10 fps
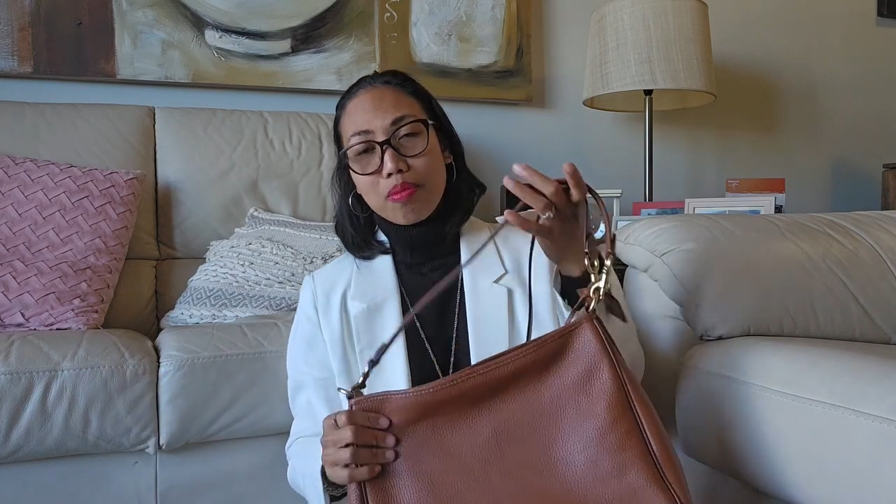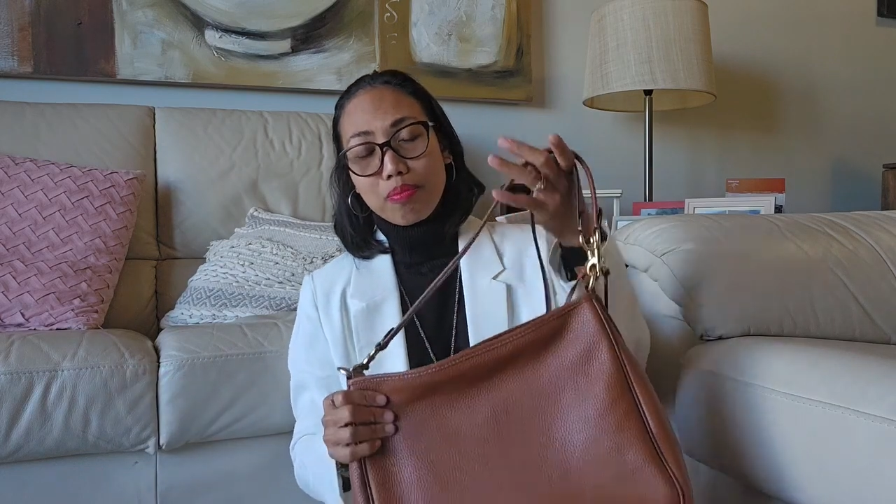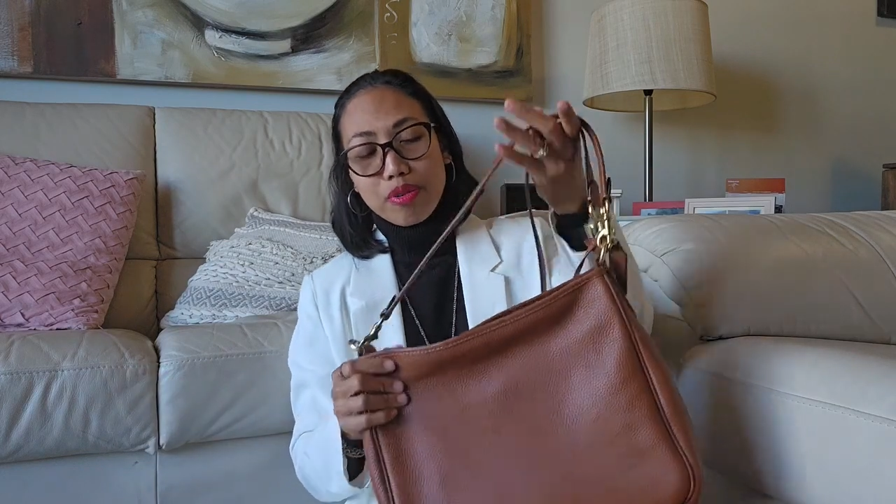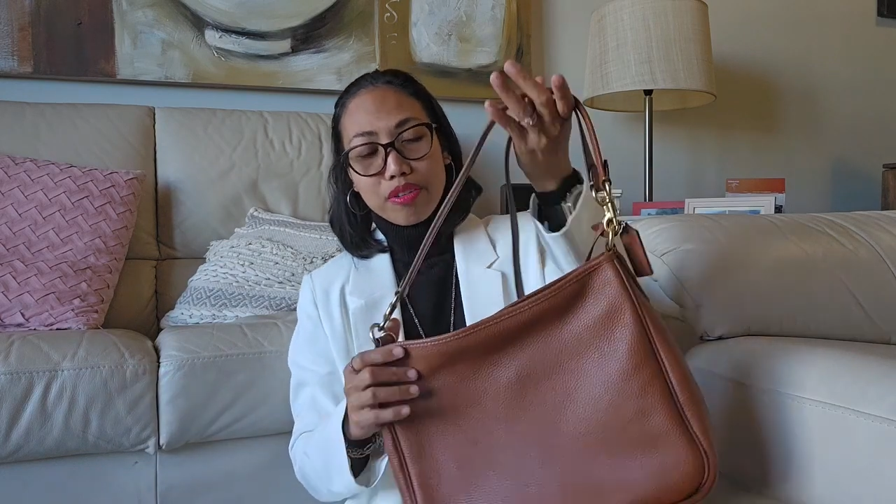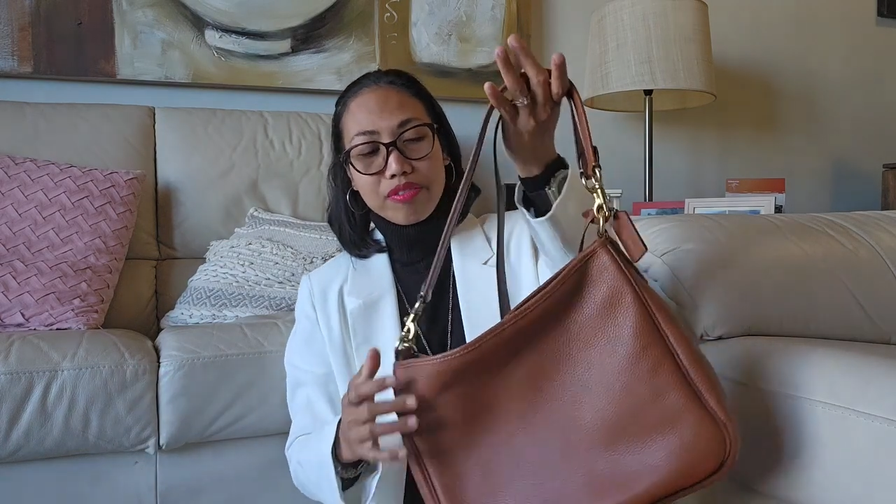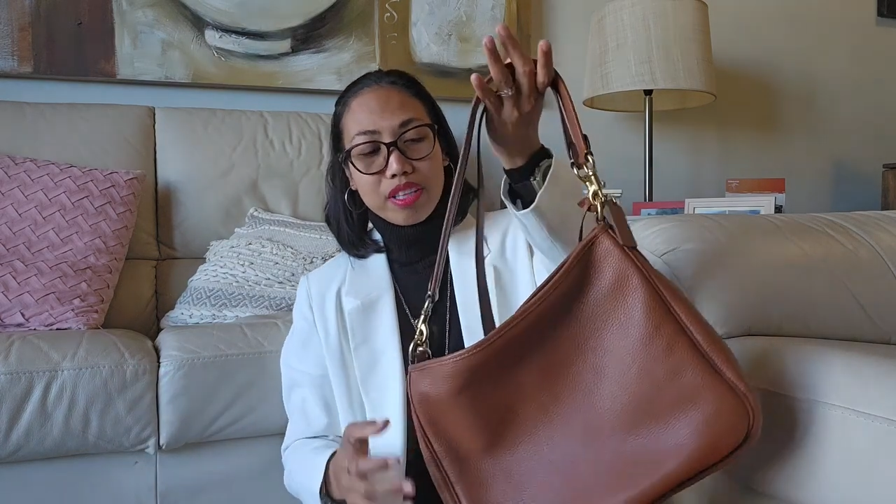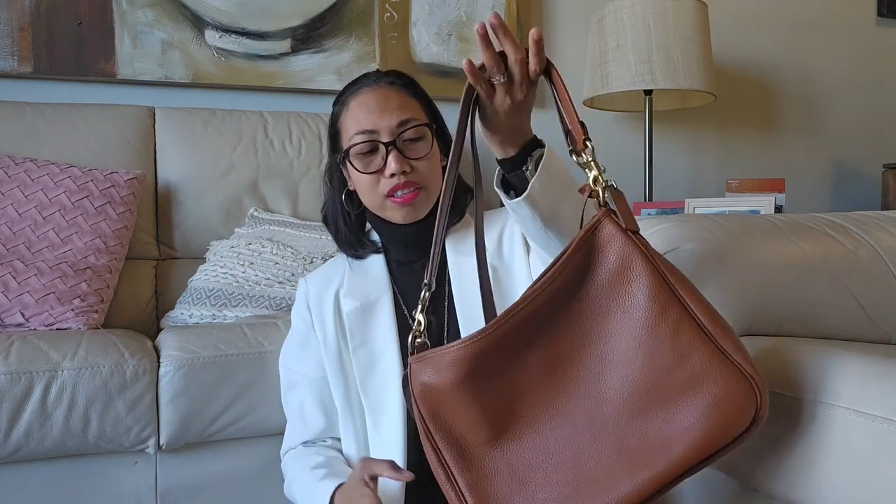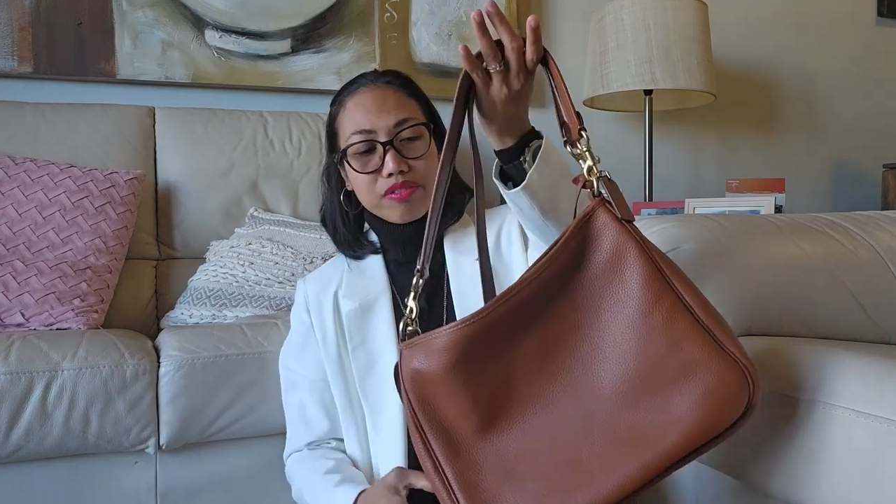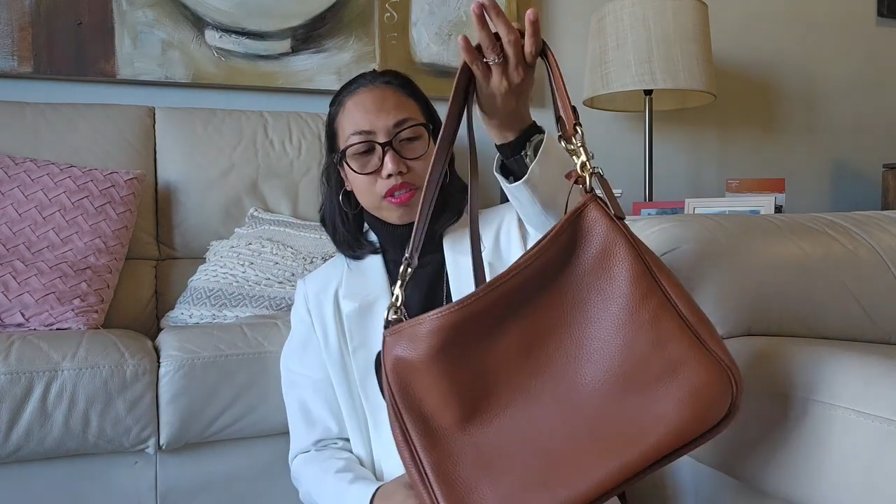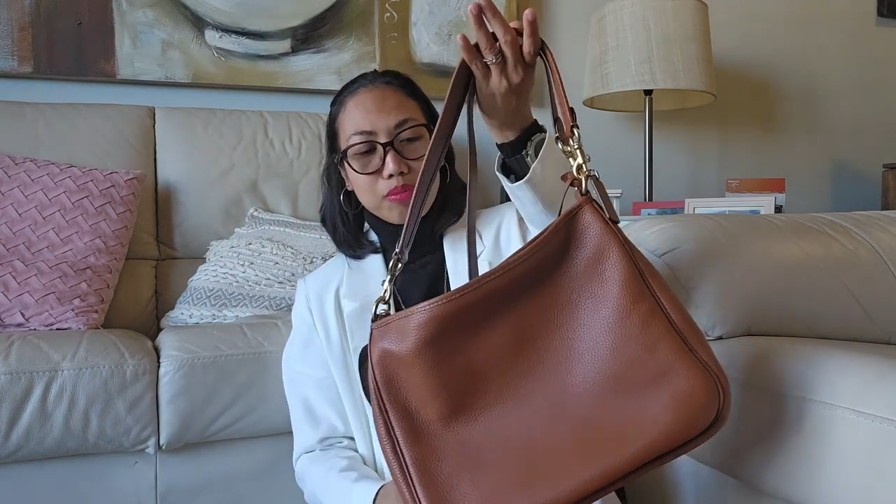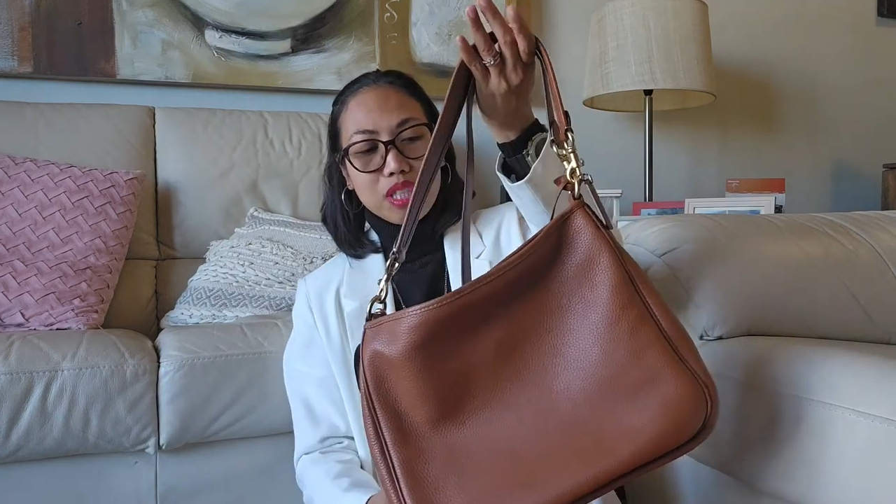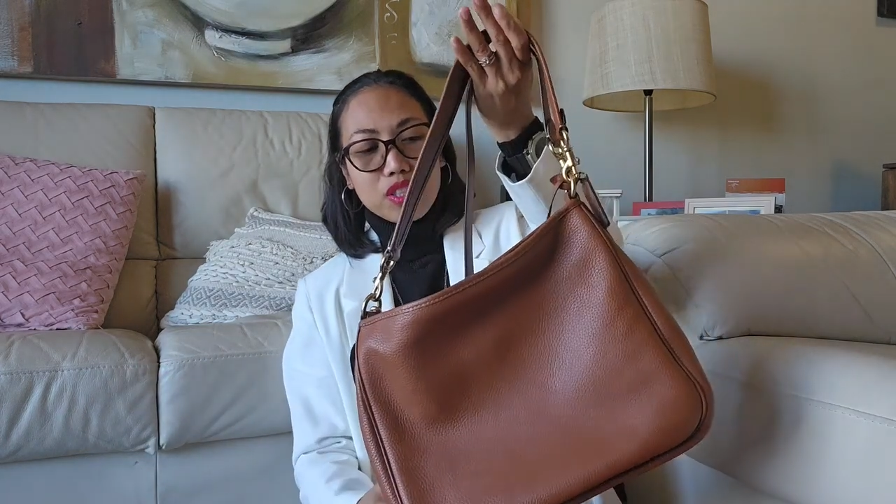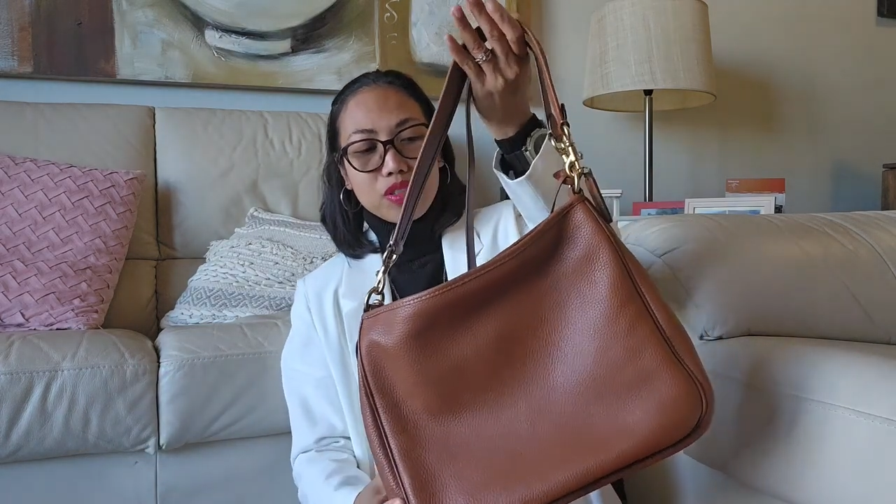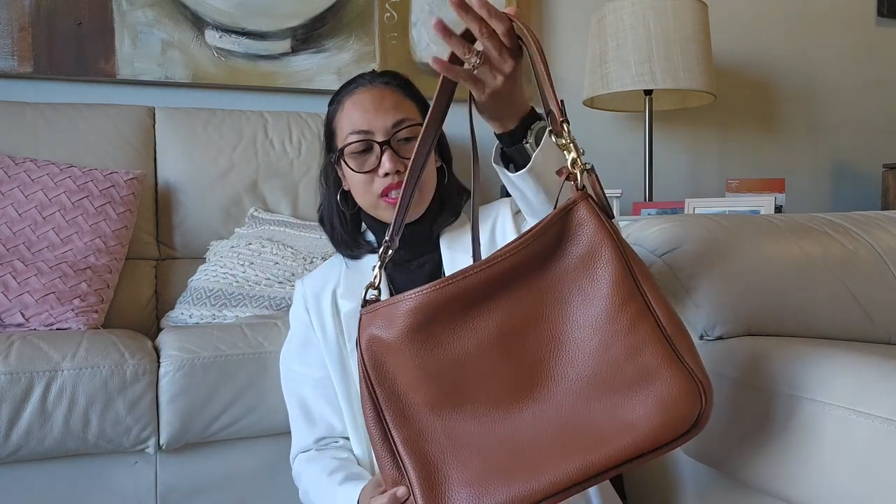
perfect for me to